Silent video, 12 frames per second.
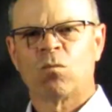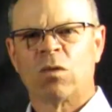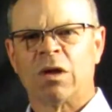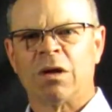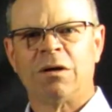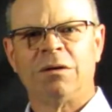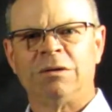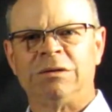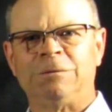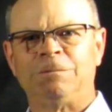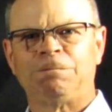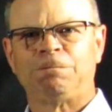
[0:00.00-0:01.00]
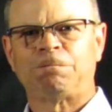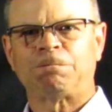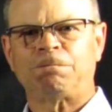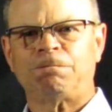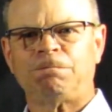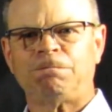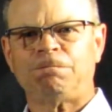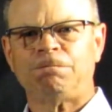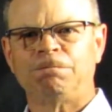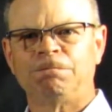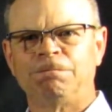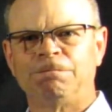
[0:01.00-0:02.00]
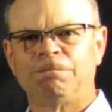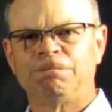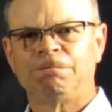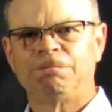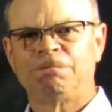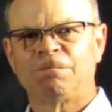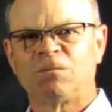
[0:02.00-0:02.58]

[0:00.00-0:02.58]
So how do you hook up the filter to my tote?